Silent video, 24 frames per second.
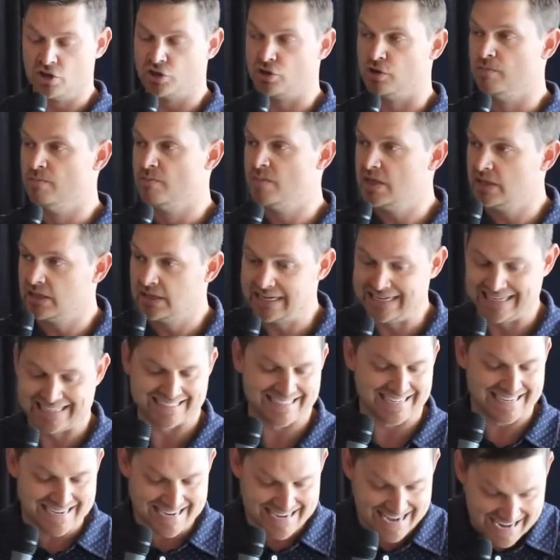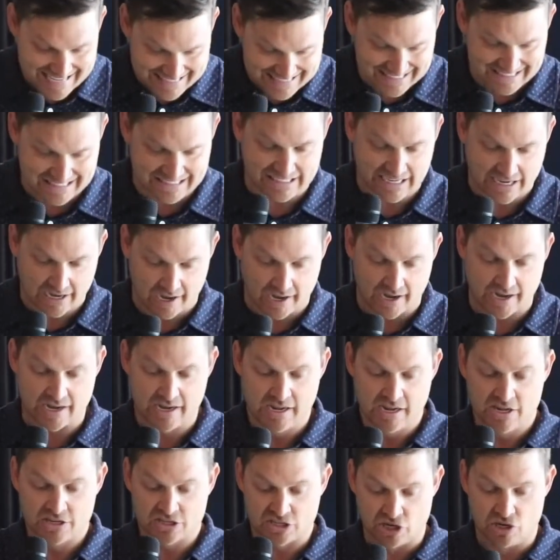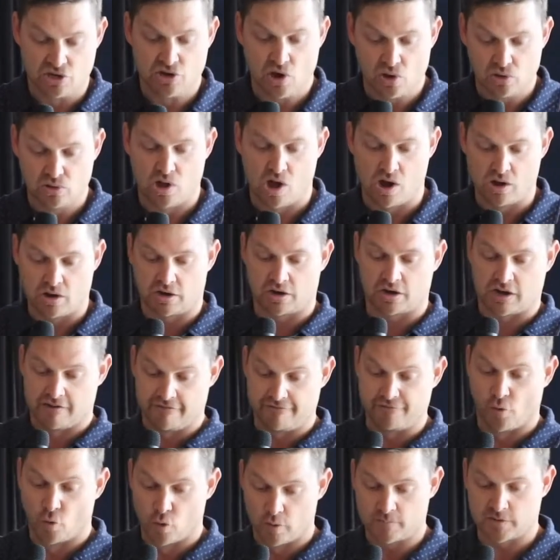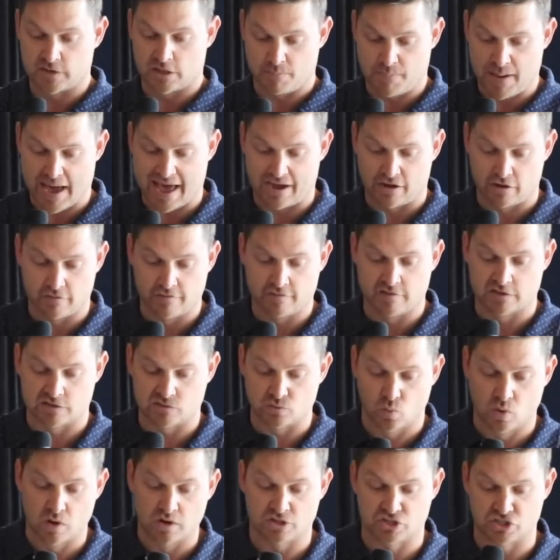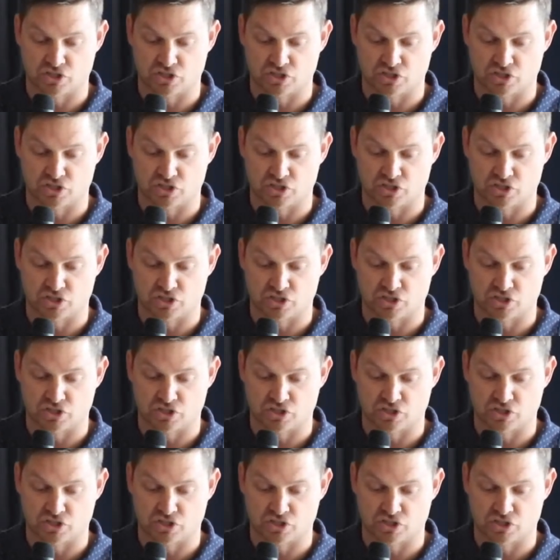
Humility is necessary to no longer conform to the pattern of this world.